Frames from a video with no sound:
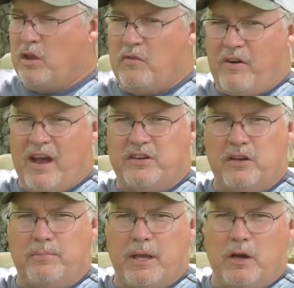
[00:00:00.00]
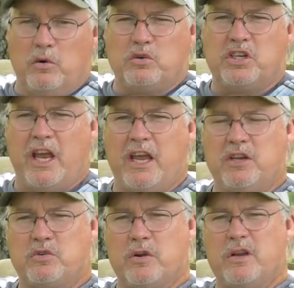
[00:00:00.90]
you find you a big old
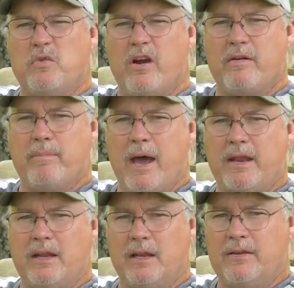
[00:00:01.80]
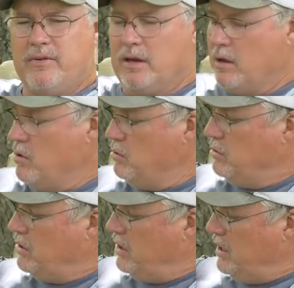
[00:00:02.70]
shade tree where everybody leave you
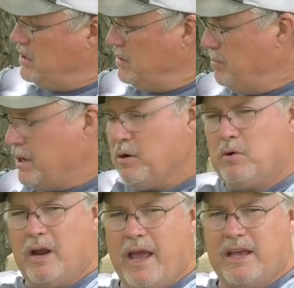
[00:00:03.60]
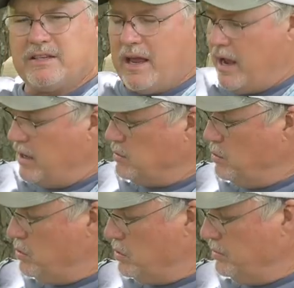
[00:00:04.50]
alone, you get you big old glass of ice
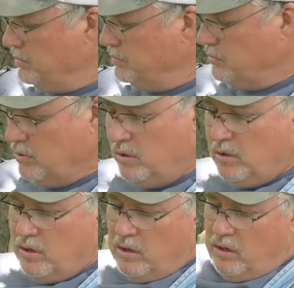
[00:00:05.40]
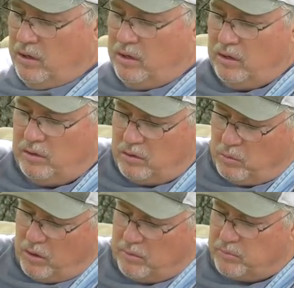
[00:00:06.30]
water, you
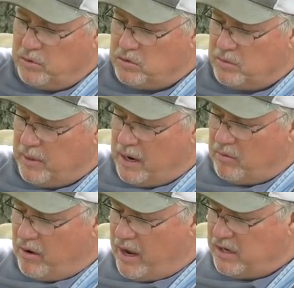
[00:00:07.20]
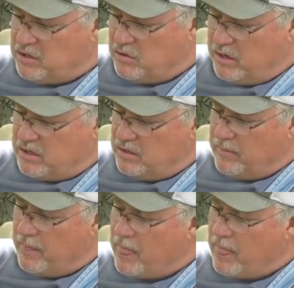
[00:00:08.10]
run them through some of that ranch dressing.